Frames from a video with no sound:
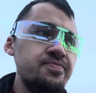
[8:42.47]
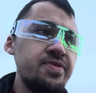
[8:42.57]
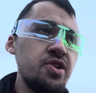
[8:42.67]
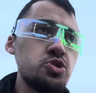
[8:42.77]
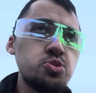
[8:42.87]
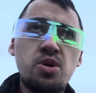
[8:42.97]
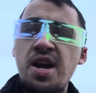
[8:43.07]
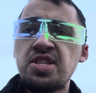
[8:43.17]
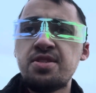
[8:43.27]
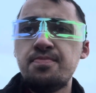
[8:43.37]

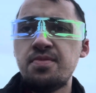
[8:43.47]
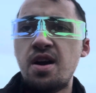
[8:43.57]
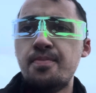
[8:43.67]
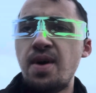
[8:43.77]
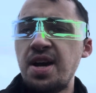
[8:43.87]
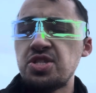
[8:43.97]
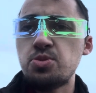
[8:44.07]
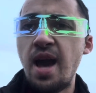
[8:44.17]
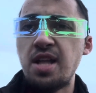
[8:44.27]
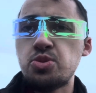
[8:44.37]
mice
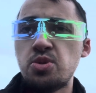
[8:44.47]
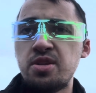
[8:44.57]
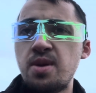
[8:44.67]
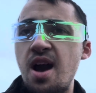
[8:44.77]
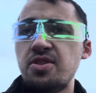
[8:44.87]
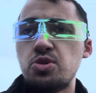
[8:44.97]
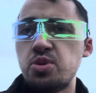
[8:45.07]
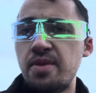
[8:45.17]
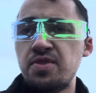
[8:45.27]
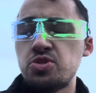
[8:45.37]
and rats running around and
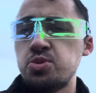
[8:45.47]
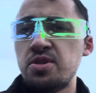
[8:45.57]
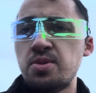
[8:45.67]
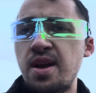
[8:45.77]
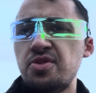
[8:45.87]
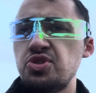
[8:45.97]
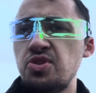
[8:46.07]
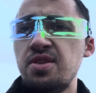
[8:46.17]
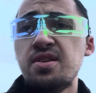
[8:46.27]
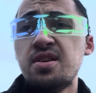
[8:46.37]
criminals running around the
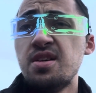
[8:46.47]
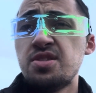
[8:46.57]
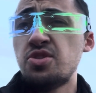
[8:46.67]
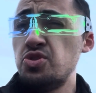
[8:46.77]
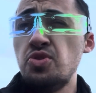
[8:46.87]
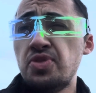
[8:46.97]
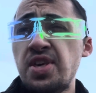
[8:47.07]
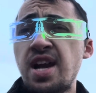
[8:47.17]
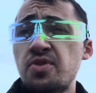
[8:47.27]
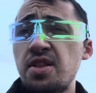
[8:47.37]
street? So do you
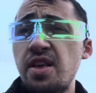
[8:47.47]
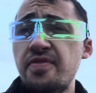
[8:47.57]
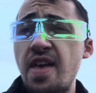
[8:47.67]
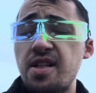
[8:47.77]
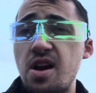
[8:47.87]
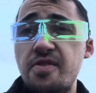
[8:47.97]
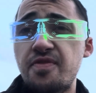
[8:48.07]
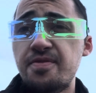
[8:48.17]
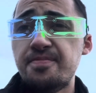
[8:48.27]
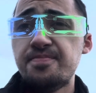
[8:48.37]
think I want to live that
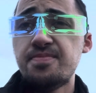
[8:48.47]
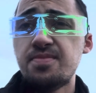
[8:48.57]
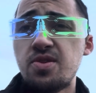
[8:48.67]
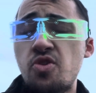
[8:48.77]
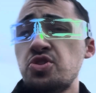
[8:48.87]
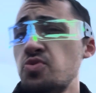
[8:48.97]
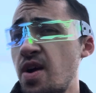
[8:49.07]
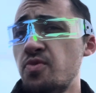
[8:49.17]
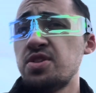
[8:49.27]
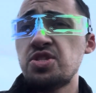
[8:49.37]
life? Or do
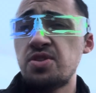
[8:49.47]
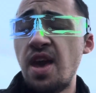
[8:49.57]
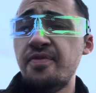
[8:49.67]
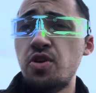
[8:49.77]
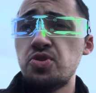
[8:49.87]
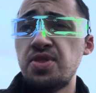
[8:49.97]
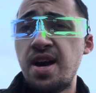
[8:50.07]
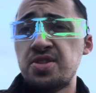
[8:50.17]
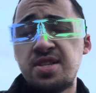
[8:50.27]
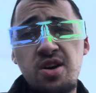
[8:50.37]
I want to save
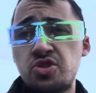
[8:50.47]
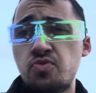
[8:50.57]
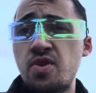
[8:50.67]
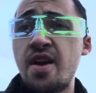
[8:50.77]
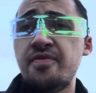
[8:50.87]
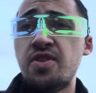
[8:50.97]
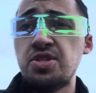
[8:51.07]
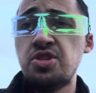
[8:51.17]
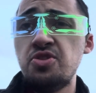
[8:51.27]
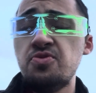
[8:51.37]
$100,000 or whatever I
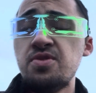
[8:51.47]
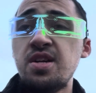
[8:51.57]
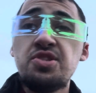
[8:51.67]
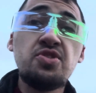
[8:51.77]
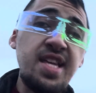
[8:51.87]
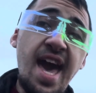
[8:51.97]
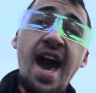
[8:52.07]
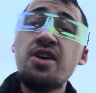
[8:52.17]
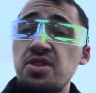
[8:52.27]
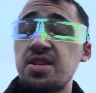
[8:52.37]
do to get
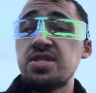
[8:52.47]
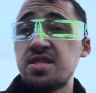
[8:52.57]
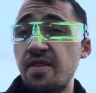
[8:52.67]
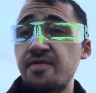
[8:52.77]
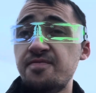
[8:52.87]
out of this